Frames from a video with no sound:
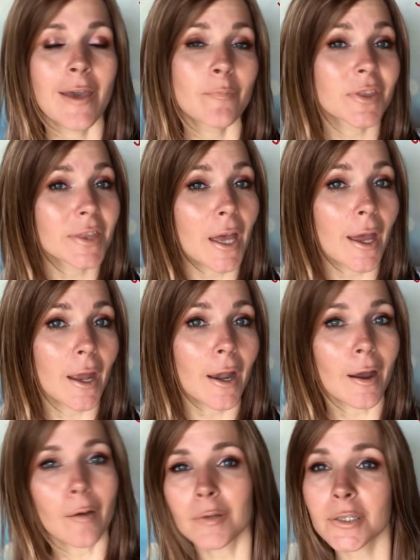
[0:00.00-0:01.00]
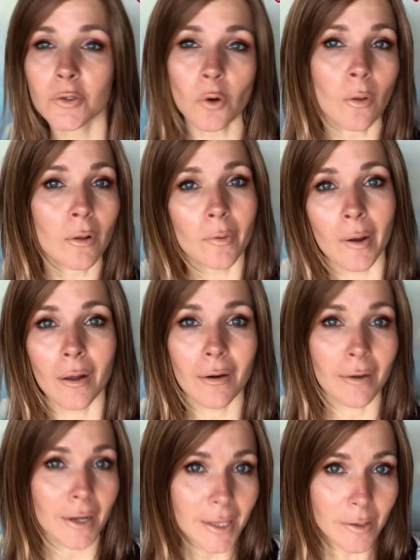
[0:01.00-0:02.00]
But then I was scrolling around
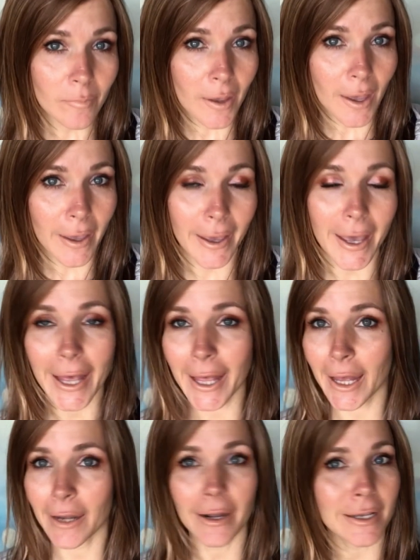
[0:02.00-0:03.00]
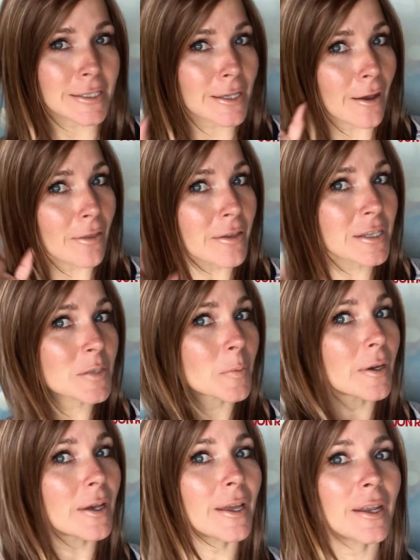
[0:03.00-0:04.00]
on eBay and I saw this
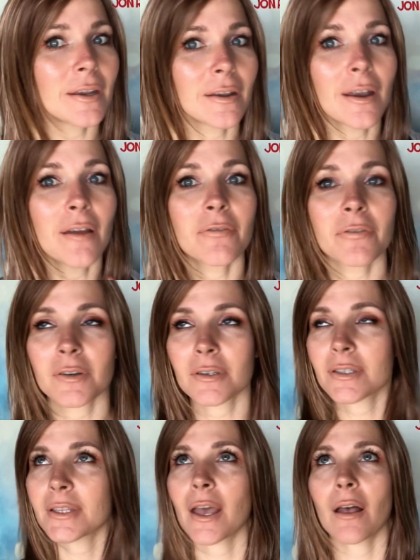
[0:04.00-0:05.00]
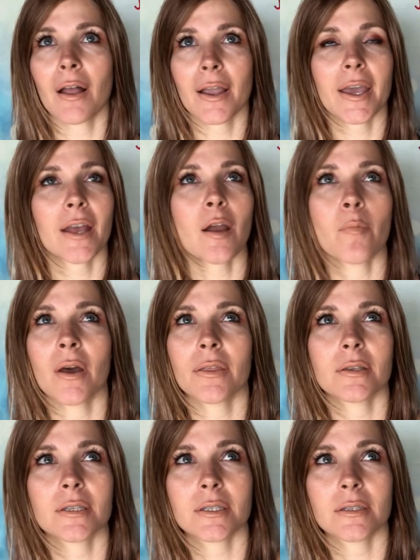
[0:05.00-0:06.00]
one for sale. I bought
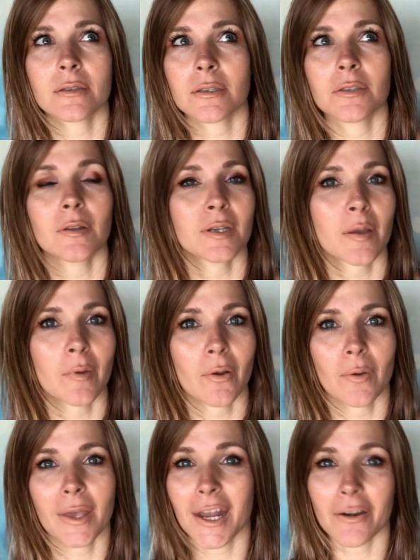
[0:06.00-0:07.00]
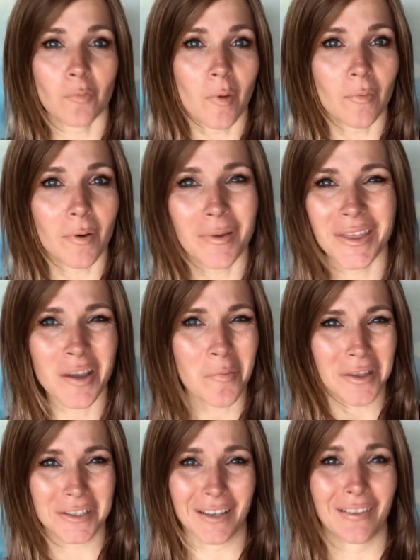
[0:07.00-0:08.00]
this such a long time ago, I can't remember. I think I bought
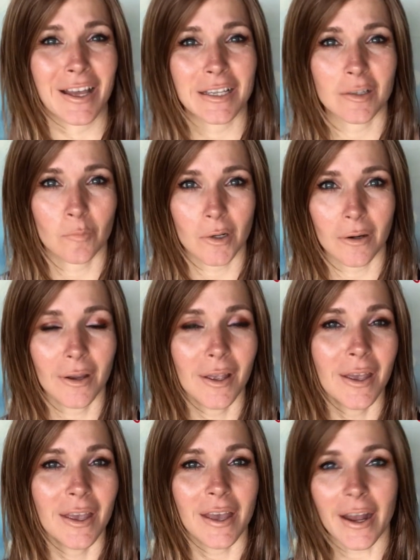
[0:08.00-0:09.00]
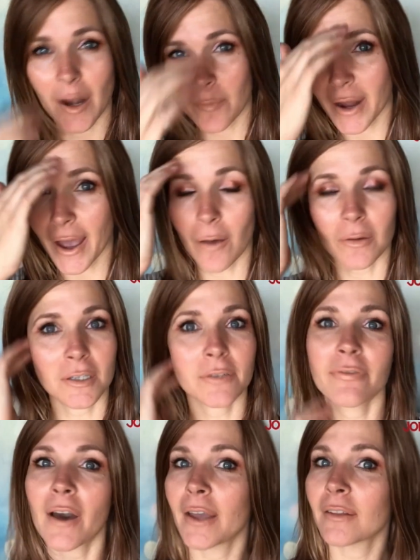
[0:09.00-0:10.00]
this like last summer, and I'm now just
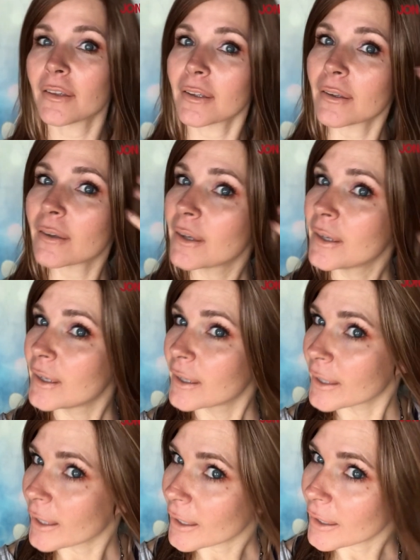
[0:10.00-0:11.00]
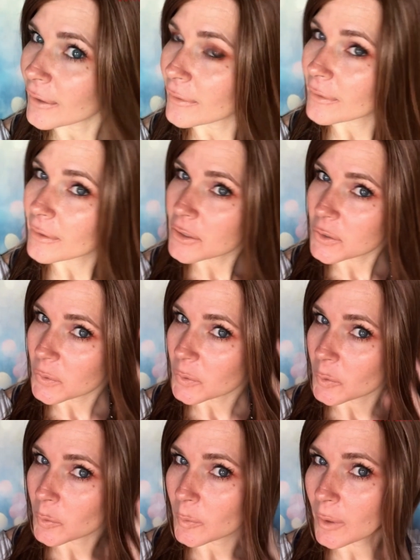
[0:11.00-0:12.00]
finally getting
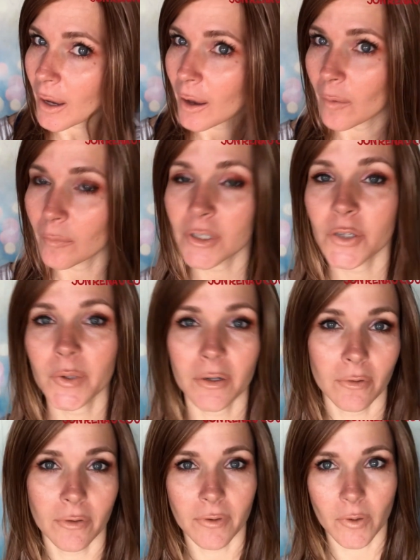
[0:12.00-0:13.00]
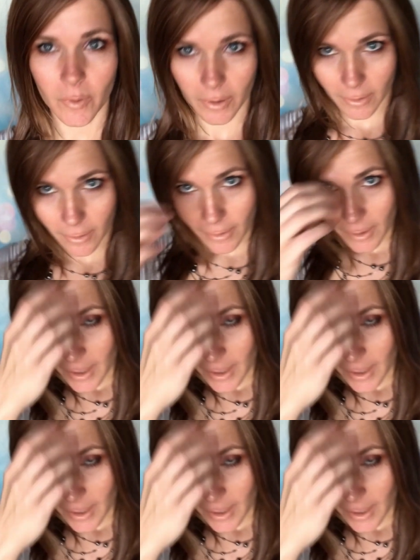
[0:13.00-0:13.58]
to doing a review on her.